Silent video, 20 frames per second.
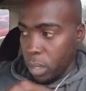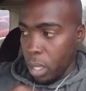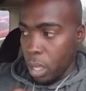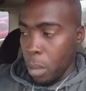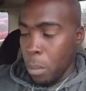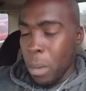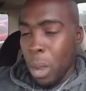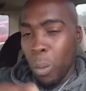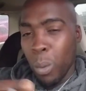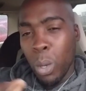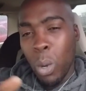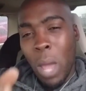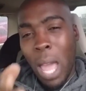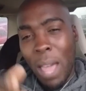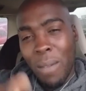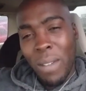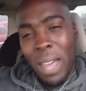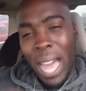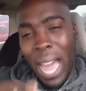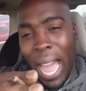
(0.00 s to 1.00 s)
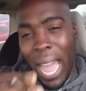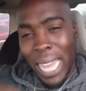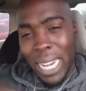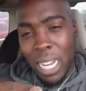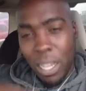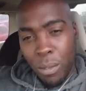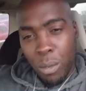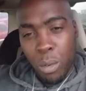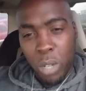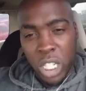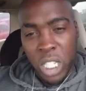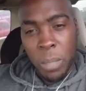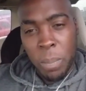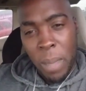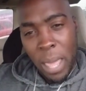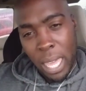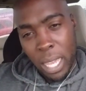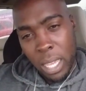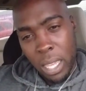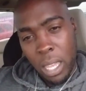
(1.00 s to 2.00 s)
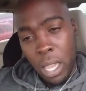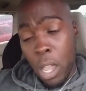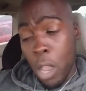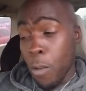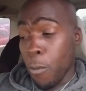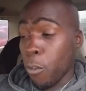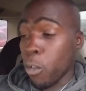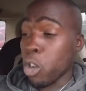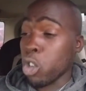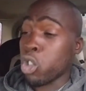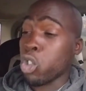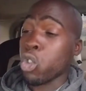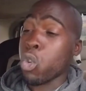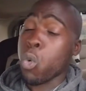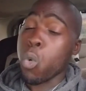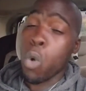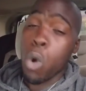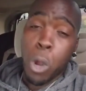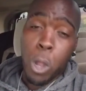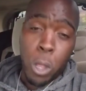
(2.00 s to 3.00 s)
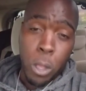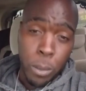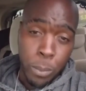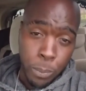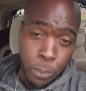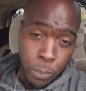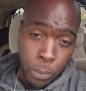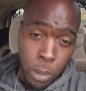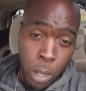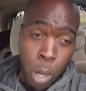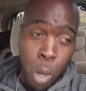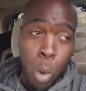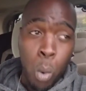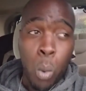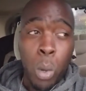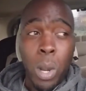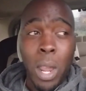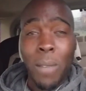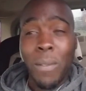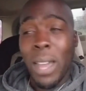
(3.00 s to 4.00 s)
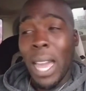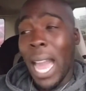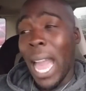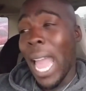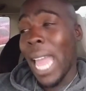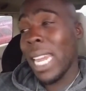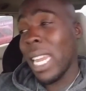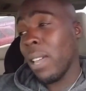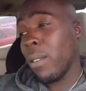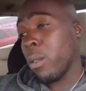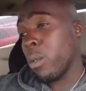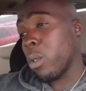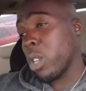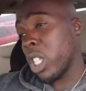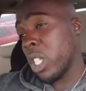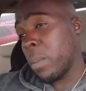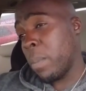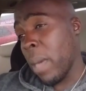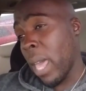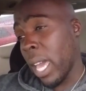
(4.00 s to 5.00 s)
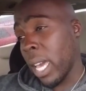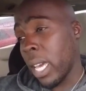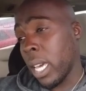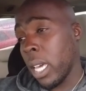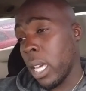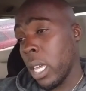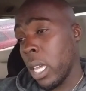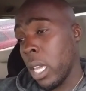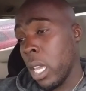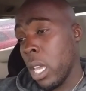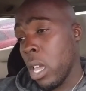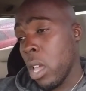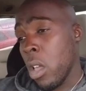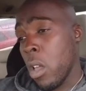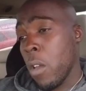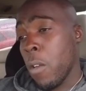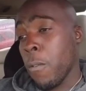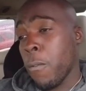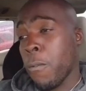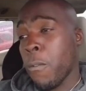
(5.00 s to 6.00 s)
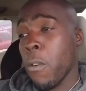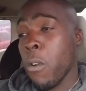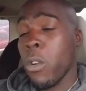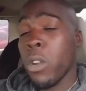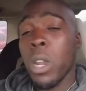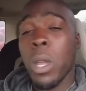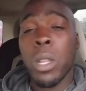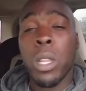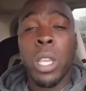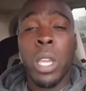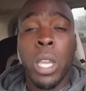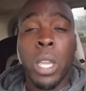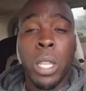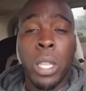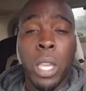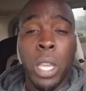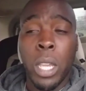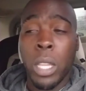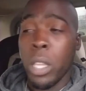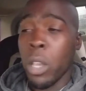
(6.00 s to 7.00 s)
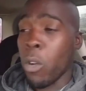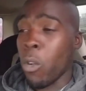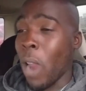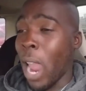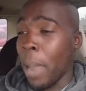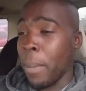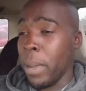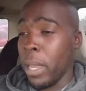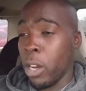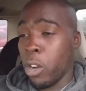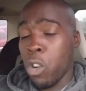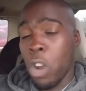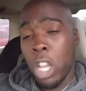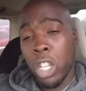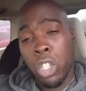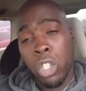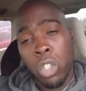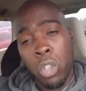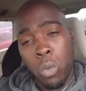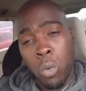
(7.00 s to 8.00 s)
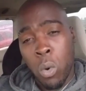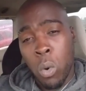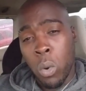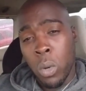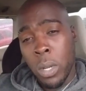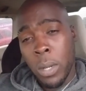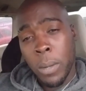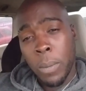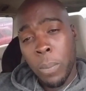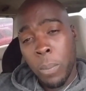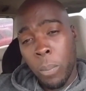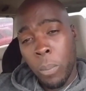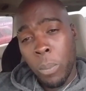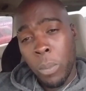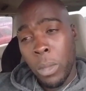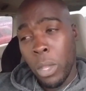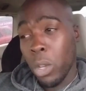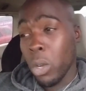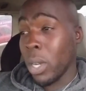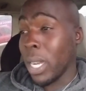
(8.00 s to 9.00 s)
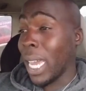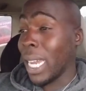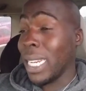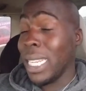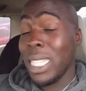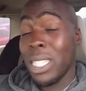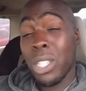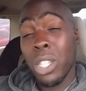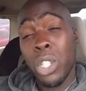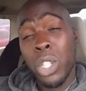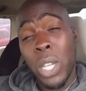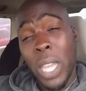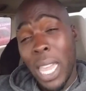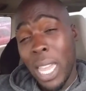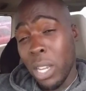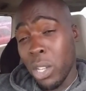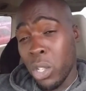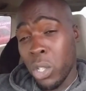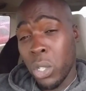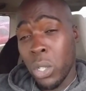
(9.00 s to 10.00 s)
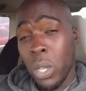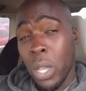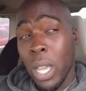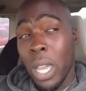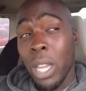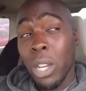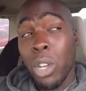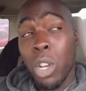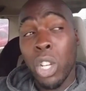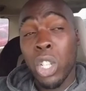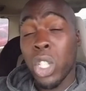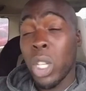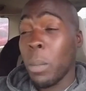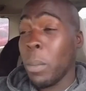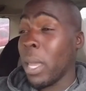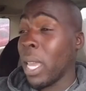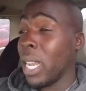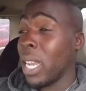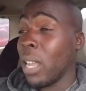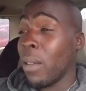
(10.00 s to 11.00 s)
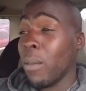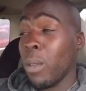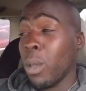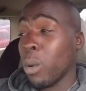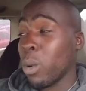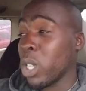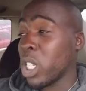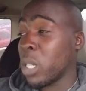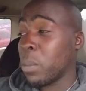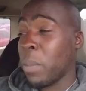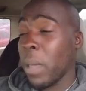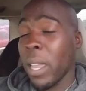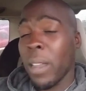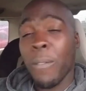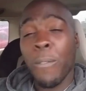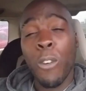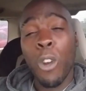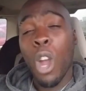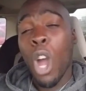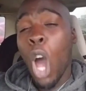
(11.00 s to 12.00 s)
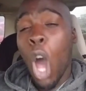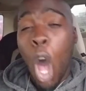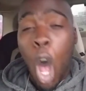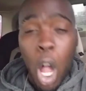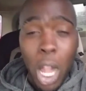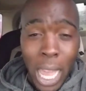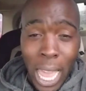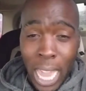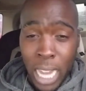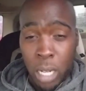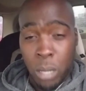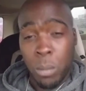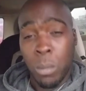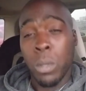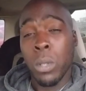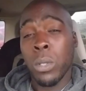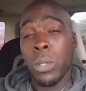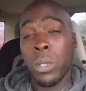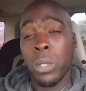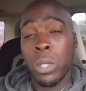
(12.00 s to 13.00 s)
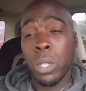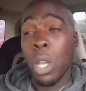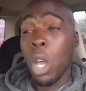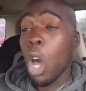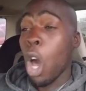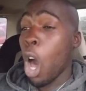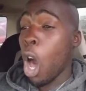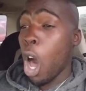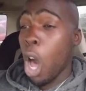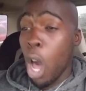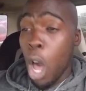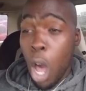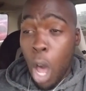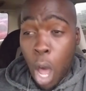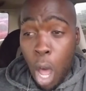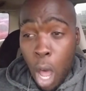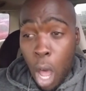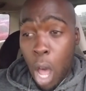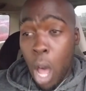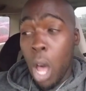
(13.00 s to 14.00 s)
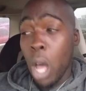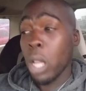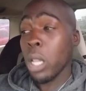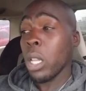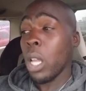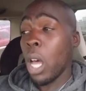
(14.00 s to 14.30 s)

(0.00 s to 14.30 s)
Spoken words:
But we don't have a high level of respect for the squirrel. We don't have a high level of respect for the rabbit crossing the road. You know, that needs to change. There should be a level of respect for all animals. All